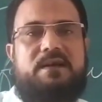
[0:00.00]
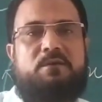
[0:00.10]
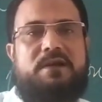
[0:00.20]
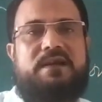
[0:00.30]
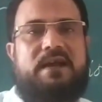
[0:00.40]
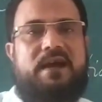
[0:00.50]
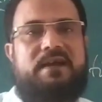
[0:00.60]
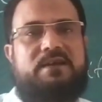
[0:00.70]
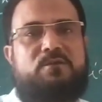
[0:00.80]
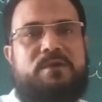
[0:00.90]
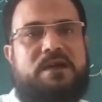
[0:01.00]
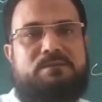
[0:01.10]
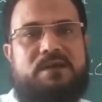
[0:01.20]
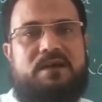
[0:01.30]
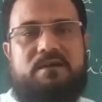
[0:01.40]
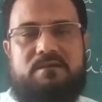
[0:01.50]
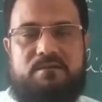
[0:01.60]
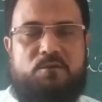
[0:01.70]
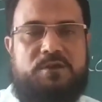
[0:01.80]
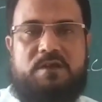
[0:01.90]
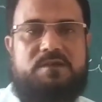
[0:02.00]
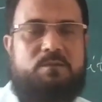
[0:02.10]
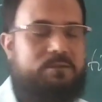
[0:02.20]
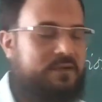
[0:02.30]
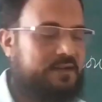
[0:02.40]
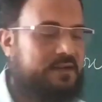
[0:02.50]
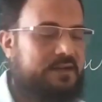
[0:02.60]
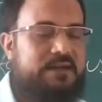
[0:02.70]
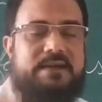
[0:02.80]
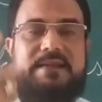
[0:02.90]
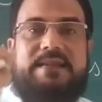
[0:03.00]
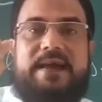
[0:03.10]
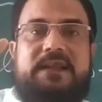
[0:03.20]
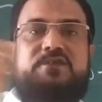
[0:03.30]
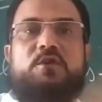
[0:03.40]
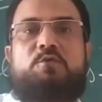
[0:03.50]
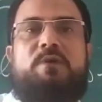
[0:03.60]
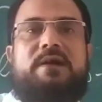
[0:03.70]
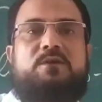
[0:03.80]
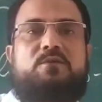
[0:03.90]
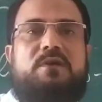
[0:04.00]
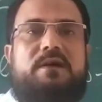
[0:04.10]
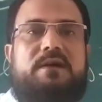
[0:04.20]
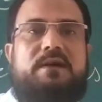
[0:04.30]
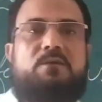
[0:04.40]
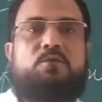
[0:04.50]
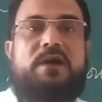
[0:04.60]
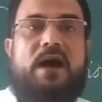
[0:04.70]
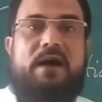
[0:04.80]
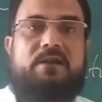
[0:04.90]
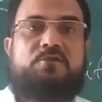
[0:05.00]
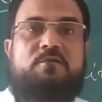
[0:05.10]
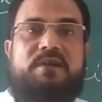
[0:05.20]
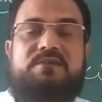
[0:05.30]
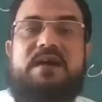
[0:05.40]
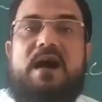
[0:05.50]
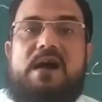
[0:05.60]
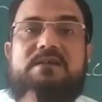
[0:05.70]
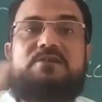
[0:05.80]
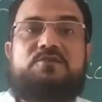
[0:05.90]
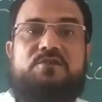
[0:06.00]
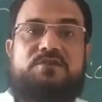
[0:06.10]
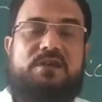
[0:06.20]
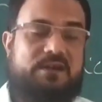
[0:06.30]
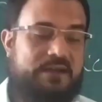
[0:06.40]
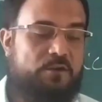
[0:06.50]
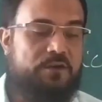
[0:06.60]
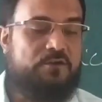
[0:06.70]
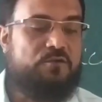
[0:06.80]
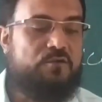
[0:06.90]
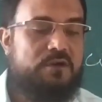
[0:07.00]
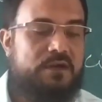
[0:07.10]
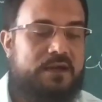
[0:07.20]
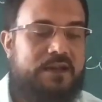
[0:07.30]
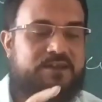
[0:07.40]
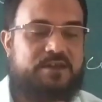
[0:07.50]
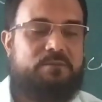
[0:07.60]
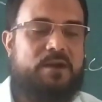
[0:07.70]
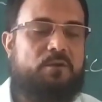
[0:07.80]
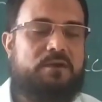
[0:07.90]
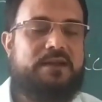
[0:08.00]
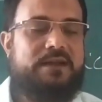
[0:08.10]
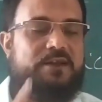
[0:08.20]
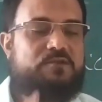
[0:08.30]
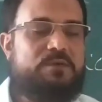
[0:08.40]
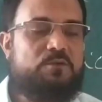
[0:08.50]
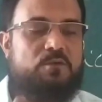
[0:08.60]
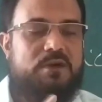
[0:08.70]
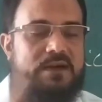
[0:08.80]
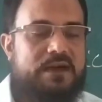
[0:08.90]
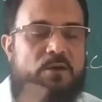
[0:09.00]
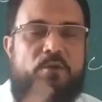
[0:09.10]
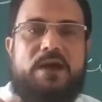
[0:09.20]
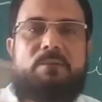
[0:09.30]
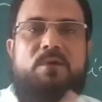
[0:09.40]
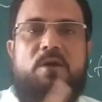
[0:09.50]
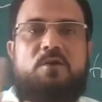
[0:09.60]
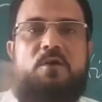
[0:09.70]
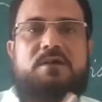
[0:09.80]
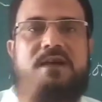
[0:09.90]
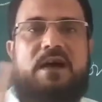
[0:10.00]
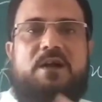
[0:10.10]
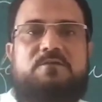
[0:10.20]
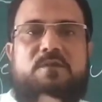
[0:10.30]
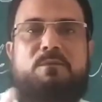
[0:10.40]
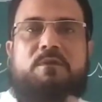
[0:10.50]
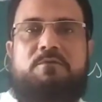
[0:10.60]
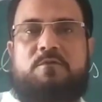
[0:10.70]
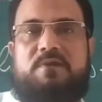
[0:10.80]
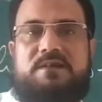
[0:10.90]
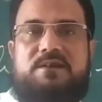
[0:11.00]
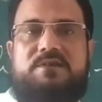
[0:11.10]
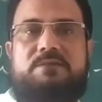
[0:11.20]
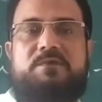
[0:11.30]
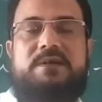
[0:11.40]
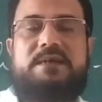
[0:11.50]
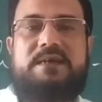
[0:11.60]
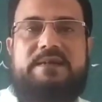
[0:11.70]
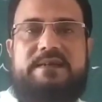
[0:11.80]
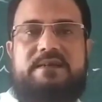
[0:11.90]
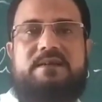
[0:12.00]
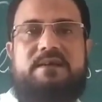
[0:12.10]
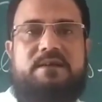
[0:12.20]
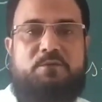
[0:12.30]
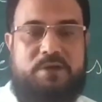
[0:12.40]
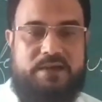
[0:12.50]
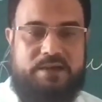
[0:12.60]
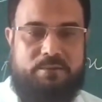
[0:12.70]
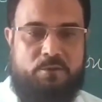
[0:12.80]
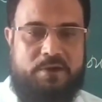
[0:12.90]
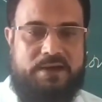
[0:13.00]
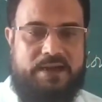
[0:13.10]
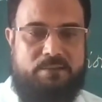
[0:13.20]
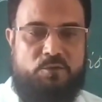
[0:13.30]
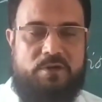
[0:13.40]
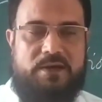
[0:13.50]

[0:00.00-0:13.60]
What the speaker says: When he died, you become the owner of the property. That is not what we are, so far as the art is concerned, according to Lester Brown. In his view, we have not got the art from our forefathers. If we inherit it, we will claim,